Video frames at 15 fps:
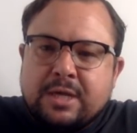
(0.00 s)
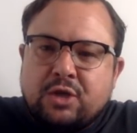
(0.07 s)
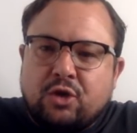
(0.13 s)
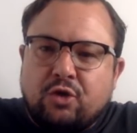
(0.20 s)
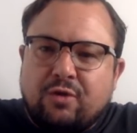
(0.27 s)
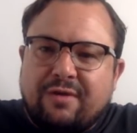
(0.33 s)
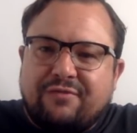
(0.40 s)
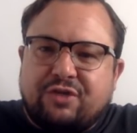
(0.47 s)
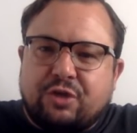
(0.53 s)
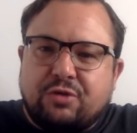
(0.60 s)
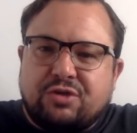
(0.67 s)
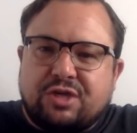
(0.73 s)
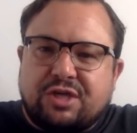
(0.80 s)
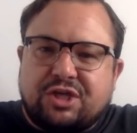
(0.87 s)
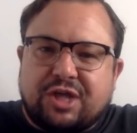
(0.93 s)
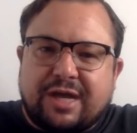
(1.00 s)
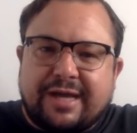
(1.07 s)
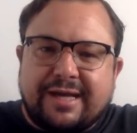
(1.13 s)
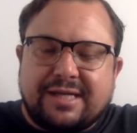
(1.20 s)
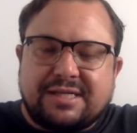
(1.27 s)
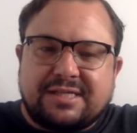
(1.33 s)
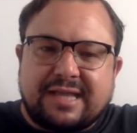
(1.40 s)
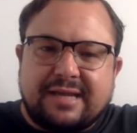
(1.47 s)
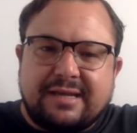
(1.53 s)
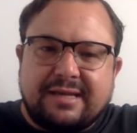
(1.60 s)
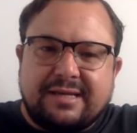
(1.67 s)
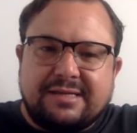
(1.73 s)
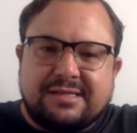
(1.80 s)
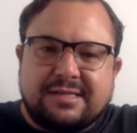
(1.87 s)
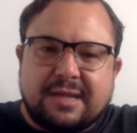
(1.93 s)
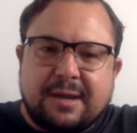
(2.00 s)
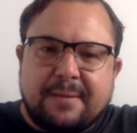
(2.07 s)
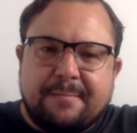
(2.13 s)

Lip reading: good to have Juicy Jake extend his